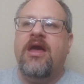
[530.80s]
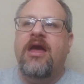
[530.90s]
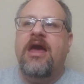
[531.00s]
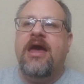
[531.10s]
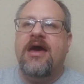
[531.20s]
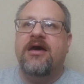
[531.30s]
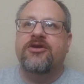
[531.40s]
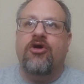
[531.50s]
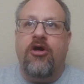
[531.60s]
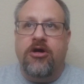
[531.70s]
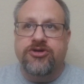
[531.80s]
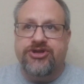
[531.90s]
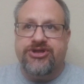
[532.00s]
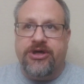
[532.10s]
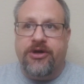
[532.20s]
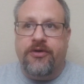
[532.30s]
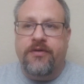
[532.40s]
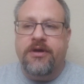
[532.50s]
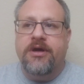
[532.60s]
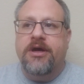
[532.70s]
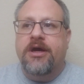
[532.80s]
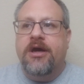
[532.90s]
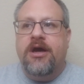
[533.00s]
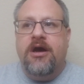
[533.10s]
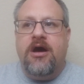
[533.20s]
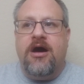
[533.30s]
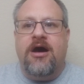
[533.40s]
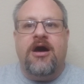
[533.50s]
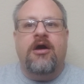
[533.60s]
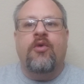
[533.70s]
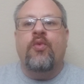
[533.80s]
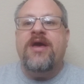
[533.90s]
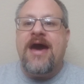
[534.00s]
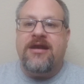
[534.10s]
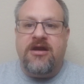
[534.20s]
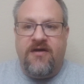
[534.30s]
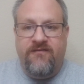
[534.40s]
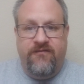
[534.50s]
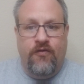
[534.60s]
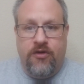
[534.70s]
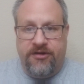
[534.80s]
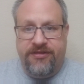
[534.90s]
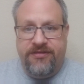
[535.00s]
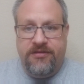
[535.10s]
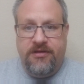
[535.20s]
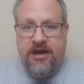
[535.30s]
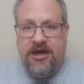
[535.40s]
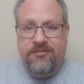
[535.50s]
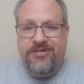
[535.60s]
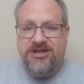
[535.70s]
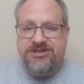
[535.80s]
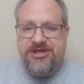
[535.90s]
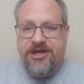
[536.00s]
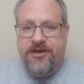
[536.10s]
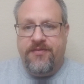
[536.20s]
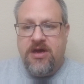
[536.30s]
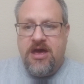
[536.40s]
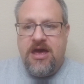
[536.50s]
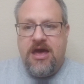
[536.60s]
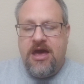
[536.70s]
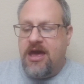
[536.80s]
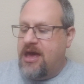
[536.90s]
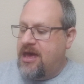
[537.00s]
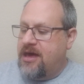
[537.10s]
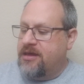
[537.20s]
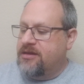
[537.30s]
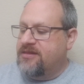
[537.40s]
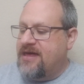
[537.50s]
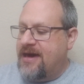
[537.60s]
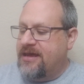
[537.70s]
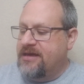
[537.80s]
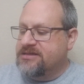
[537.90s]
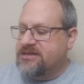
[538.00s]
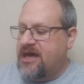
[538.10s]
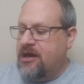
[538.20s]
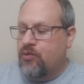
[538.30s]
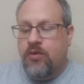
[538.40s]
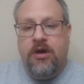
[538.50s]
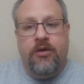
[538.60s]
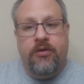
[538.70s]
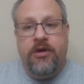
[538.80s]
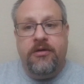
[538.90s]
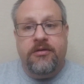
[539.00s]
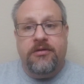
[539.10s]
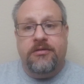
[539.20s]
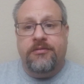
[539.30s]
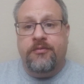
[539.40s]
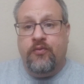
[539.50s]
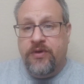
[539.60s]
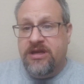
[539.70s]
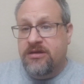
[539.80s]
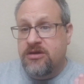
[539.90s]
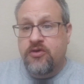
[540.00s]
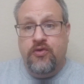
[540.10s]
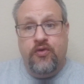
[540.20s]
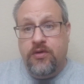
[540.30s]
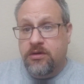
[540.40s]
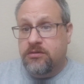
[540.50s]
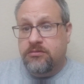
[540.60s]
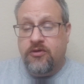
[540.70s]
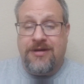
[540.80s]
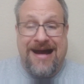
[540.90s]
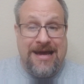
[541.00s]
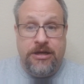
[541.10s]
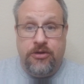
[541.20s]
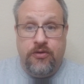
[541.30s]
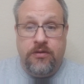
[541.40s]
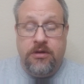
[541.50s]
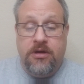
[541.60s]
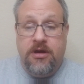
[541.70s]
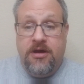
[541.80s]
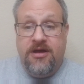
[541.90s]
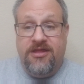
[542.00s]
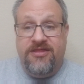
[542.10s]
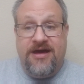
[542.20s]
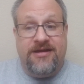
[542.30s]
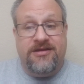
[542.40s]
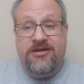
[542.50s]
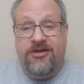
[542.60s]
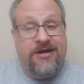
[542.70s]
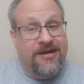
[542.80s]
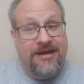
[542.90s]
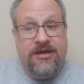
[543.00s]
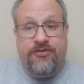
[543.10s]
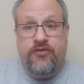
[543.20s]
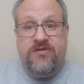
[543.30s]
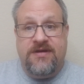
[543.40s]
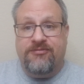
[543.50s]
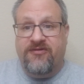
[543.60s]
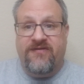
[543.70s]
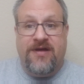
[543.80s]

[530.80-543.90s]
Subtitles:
And also, we added a 4th NPC, and that is a rogue. We knew, or I knew, that you're not going to get through the Temple of